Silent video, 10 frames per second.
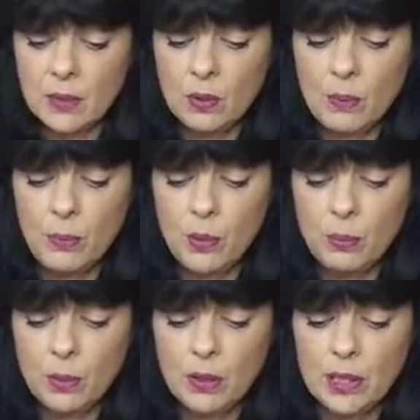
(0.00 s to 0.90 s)
So I'm going to
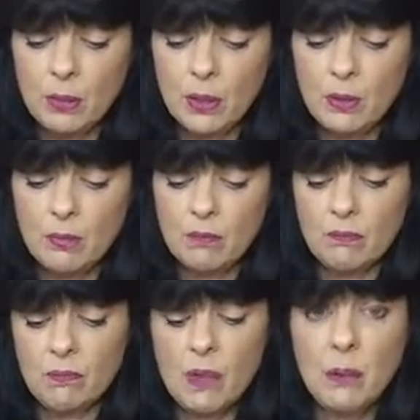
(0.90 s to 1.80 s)
put in about
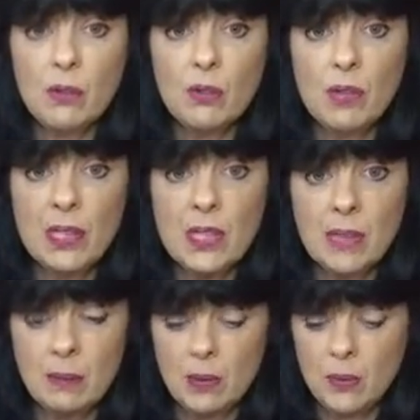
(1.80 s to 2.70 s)
maybe 3
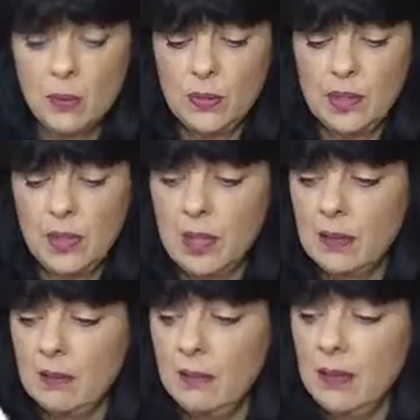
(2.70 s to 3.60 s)
tablespoons in
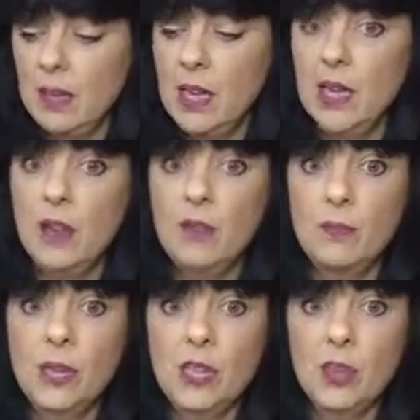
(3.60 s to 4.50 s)
there, okay, of
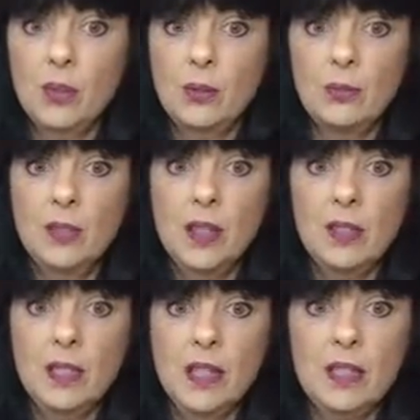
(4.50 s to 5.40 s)
my glue. You
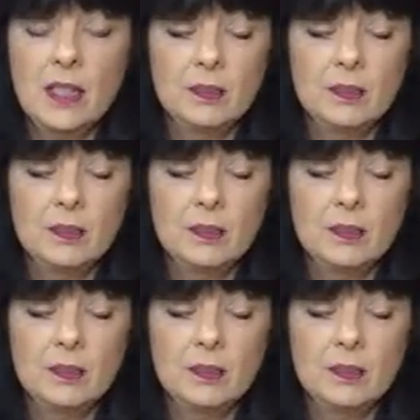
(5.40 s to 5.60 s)
see that?